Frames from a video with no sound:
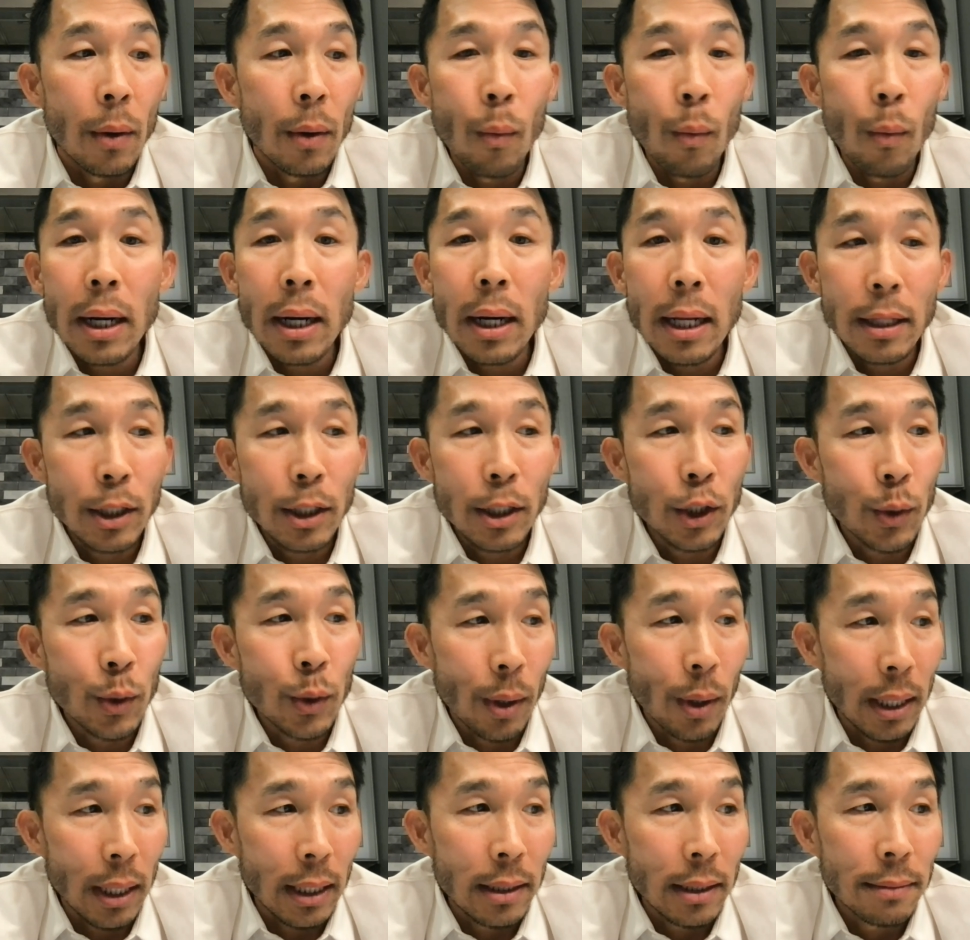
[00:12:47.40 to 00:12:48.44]
One other
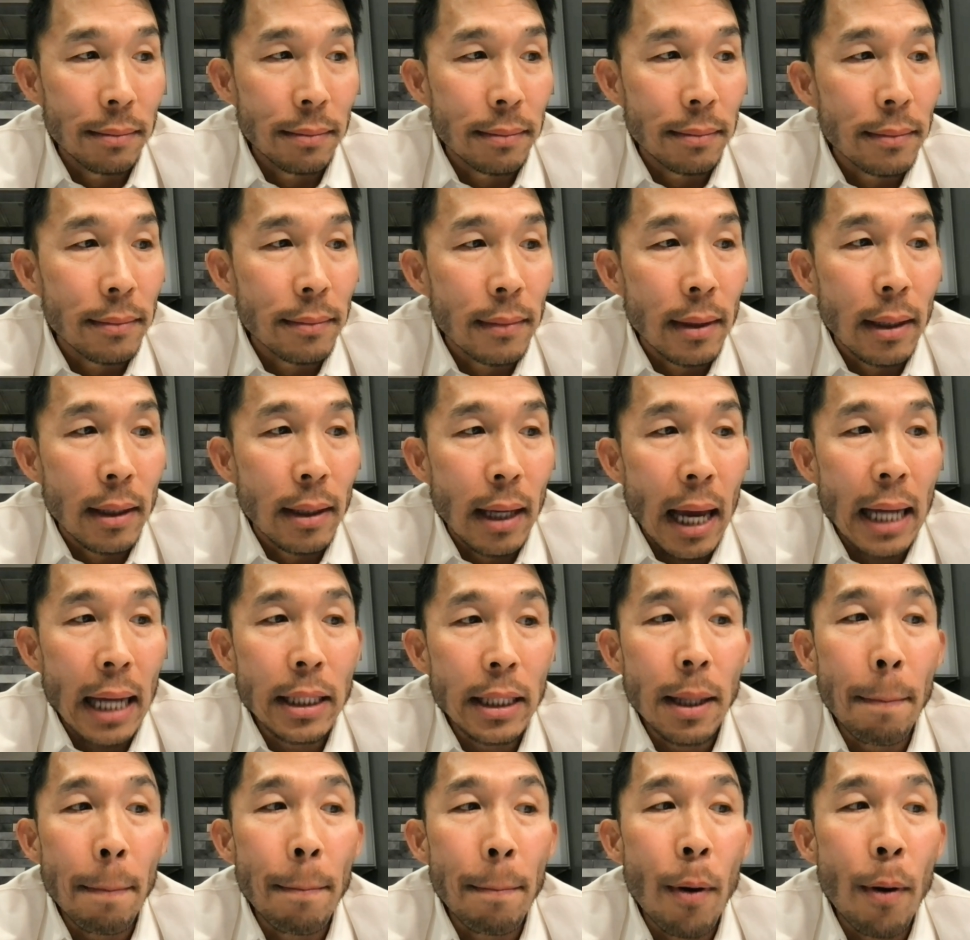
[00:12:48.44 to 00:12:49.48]
story.
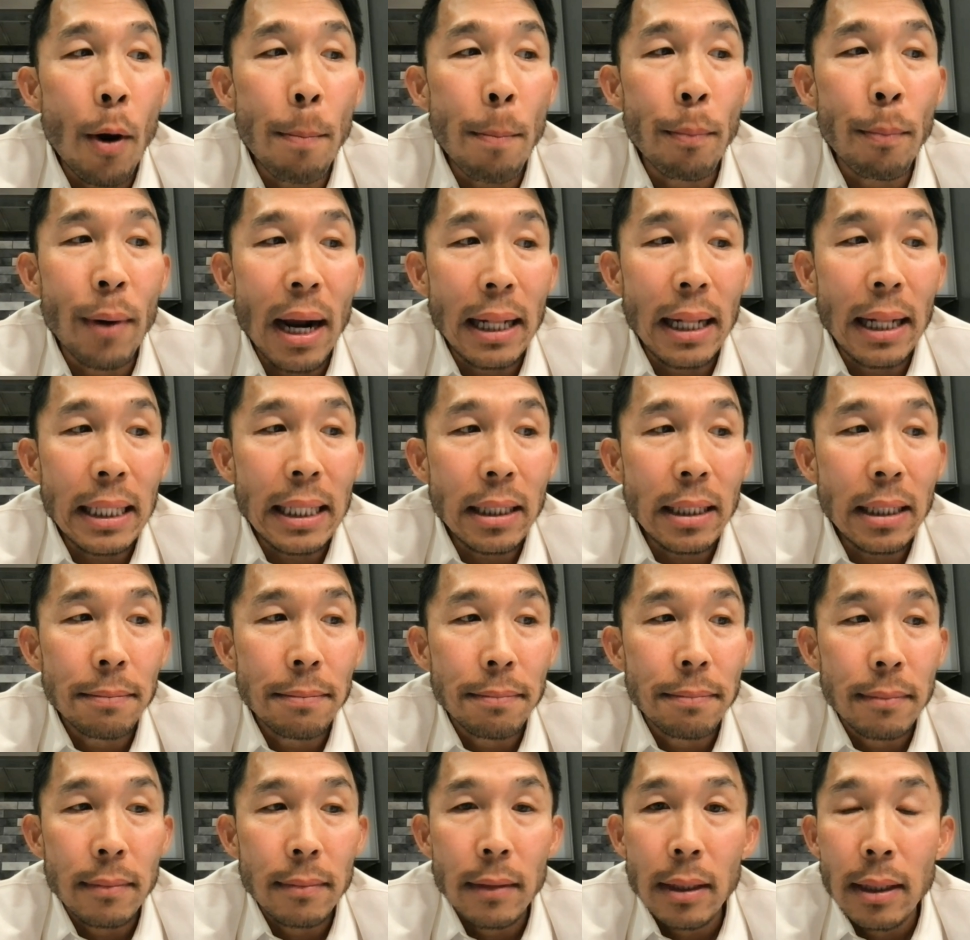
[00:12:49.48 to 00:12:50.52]
At the Pope rally,
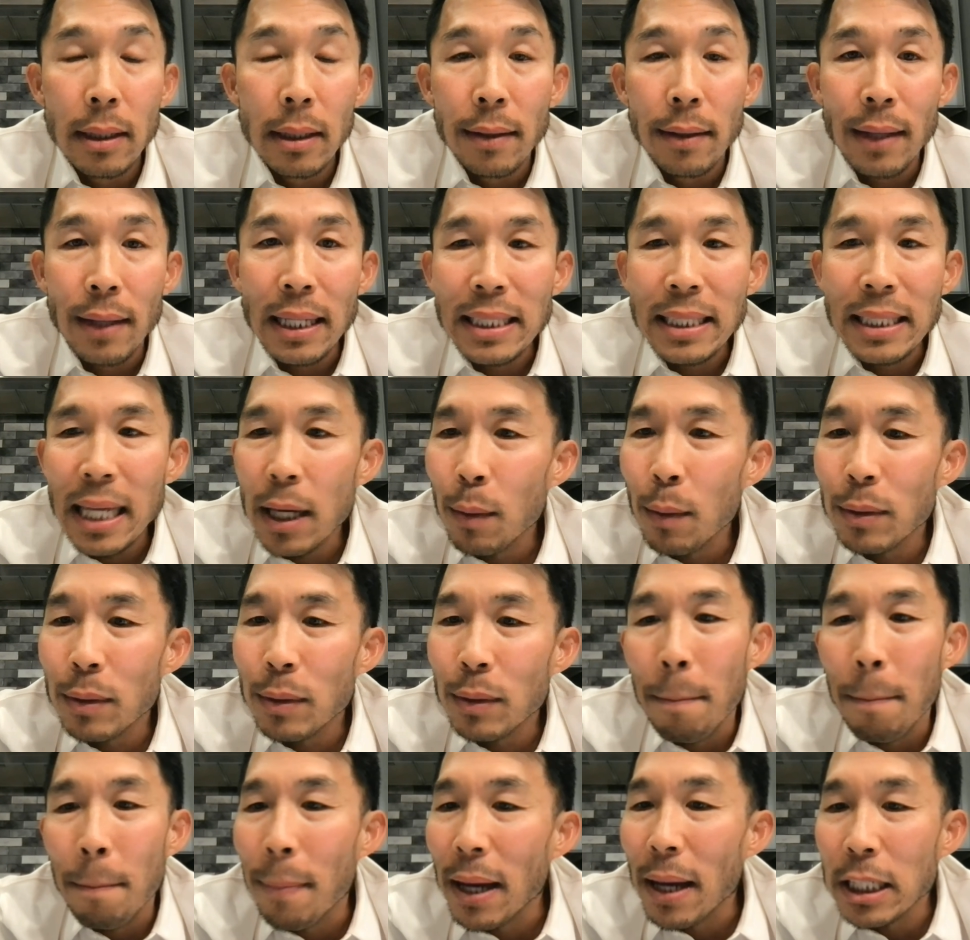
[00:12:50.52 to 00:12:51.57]
they say it was
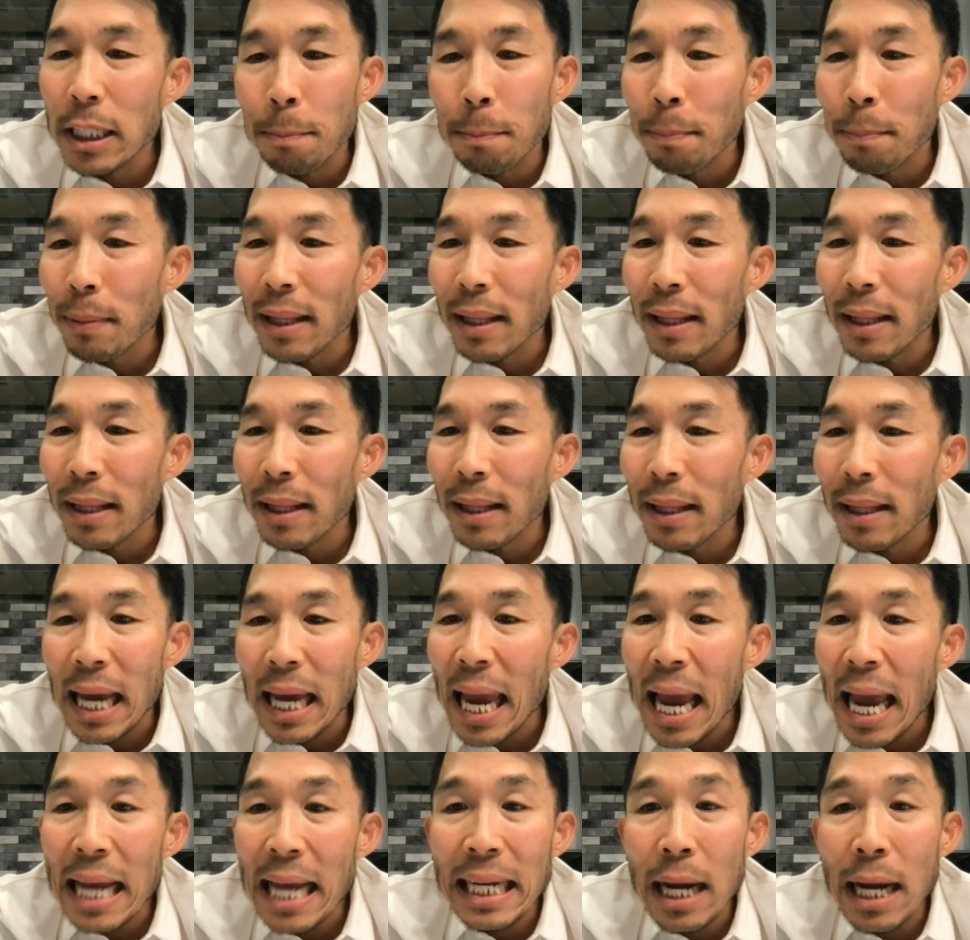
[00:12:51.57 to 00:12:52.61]
the best place to
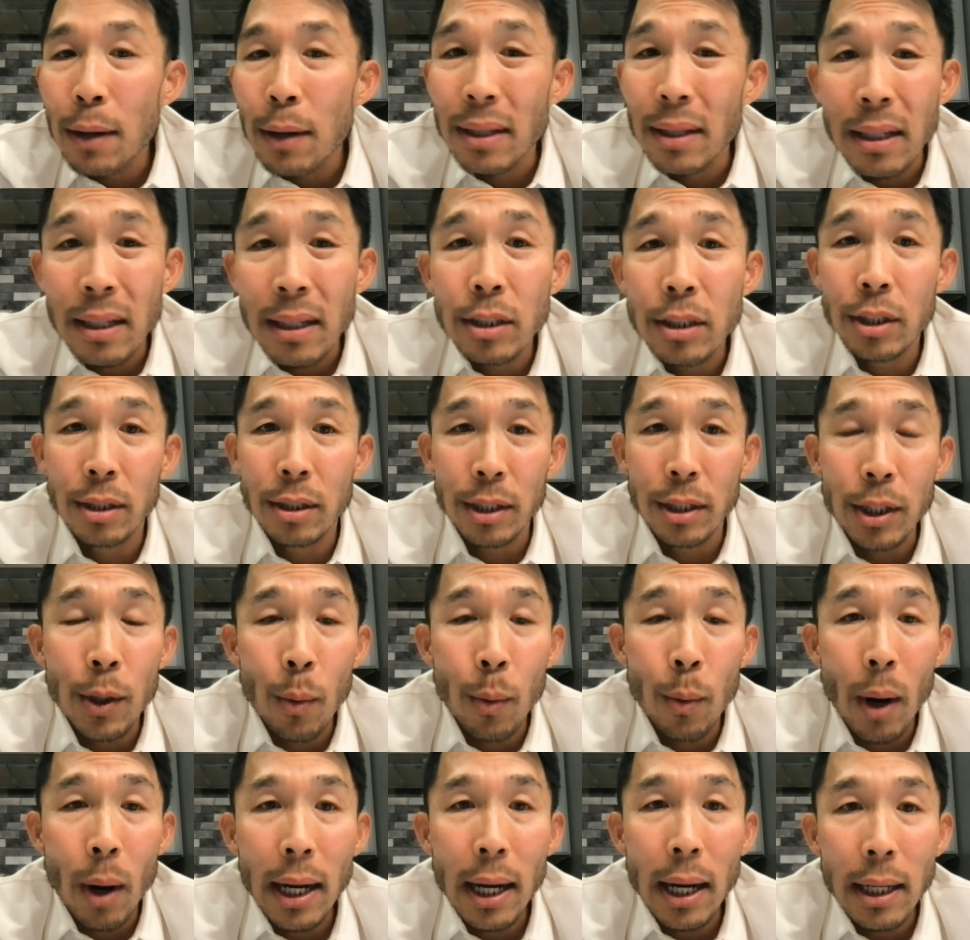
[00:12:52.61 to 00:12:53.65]
hand out literature. You
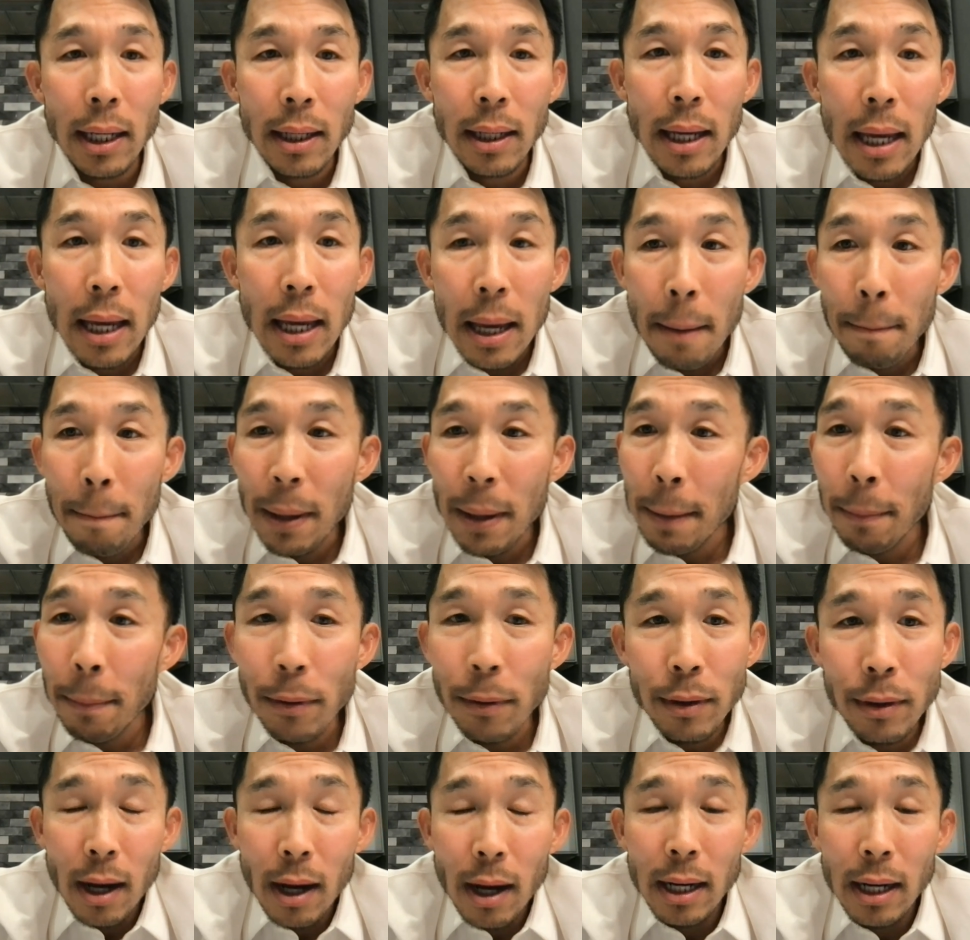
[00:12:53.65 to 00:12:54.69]
know why?
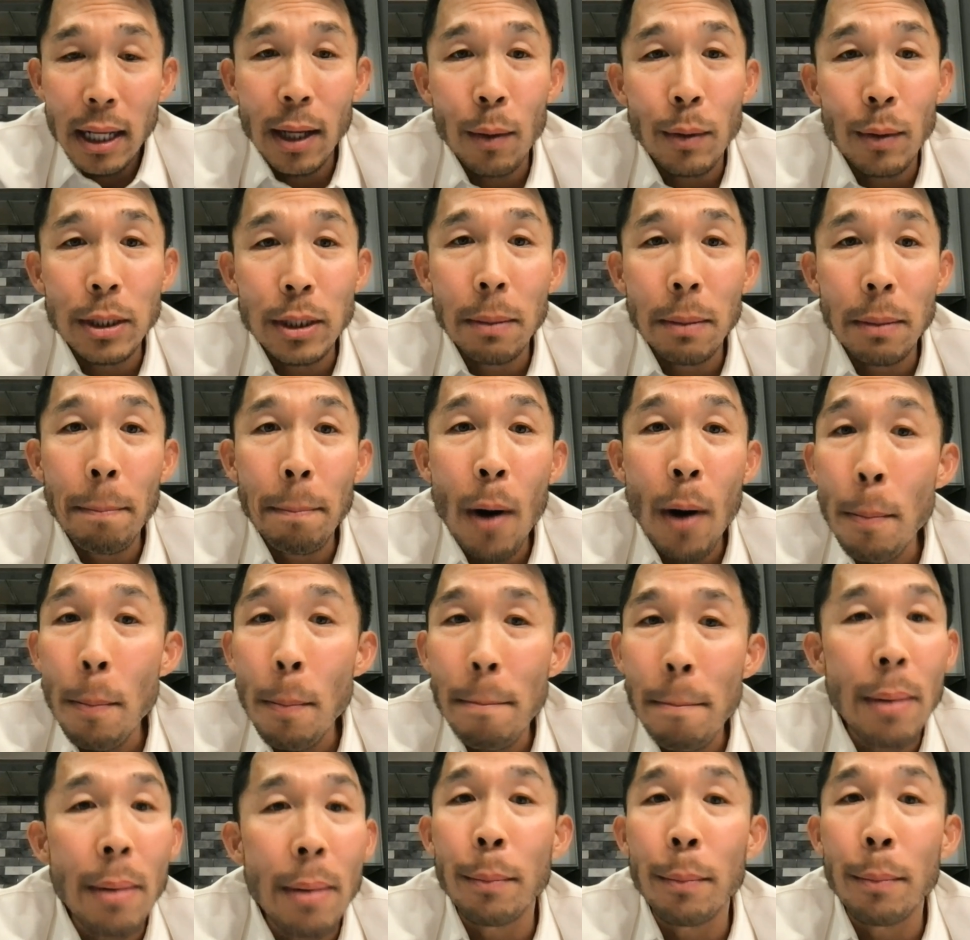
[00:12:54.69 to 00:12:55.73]
People thought it was
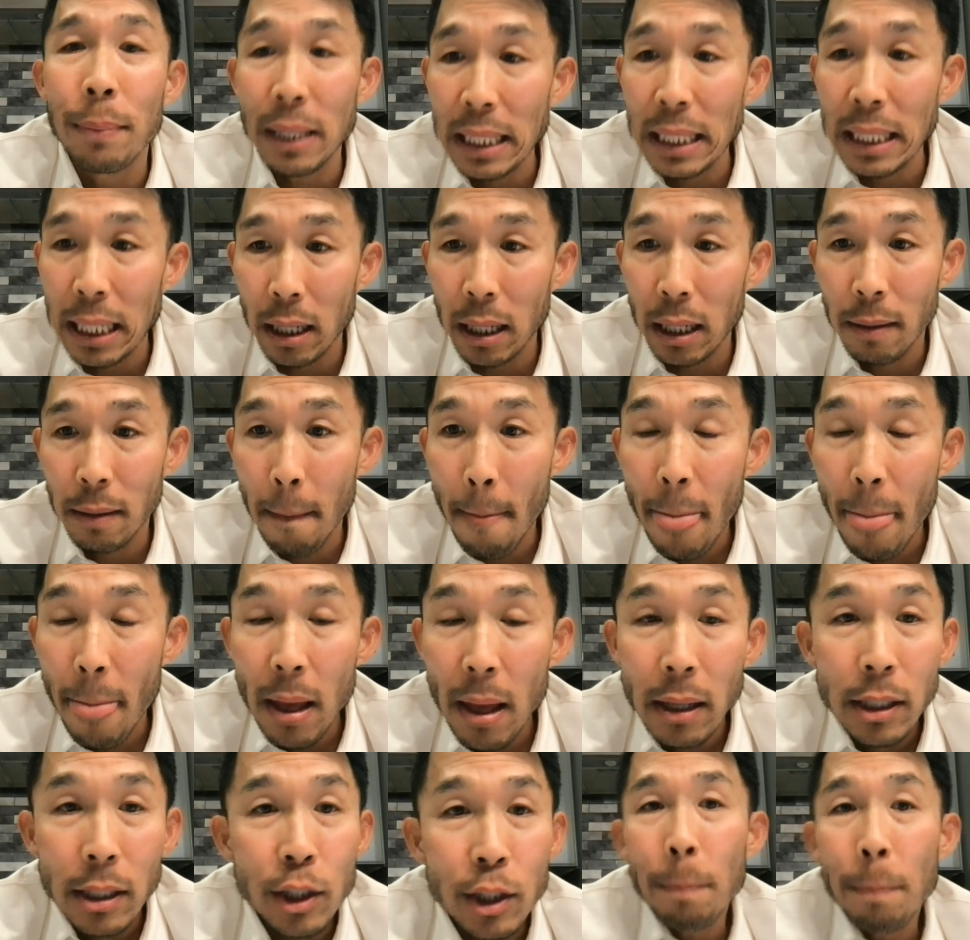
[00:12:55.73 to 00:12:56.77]
Pope memorabilia.
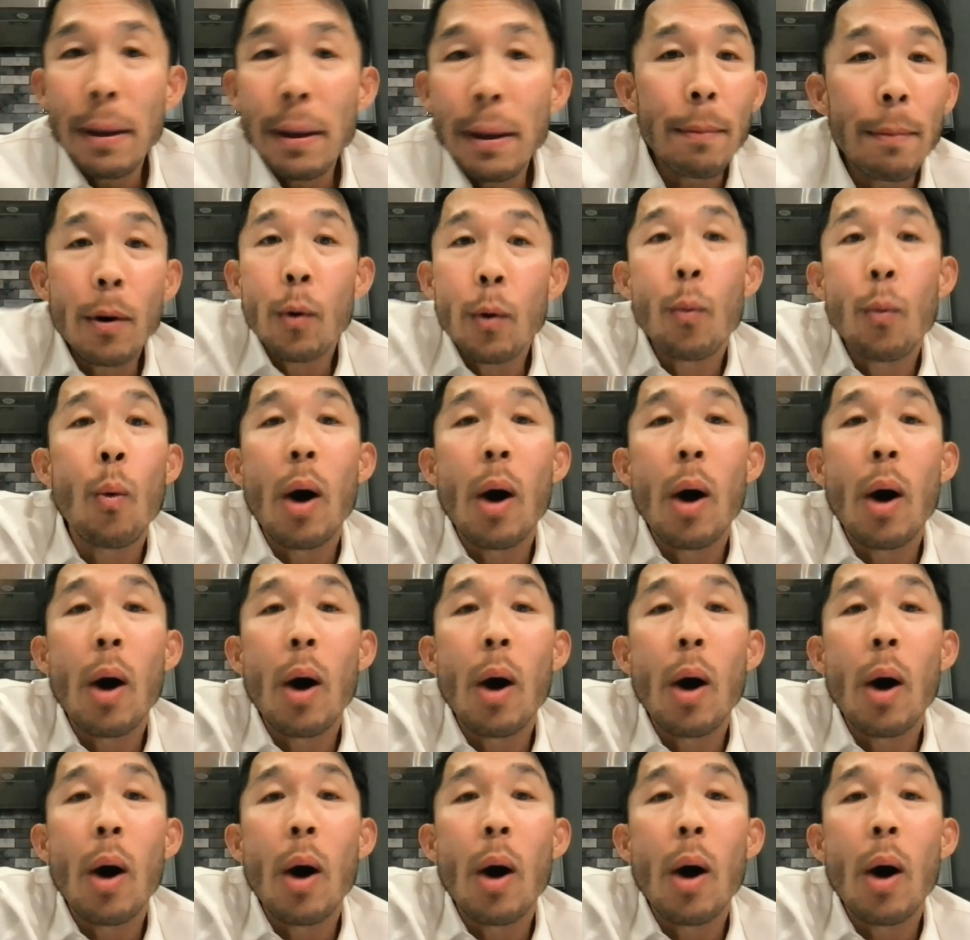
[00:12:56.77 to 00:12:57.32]
So people are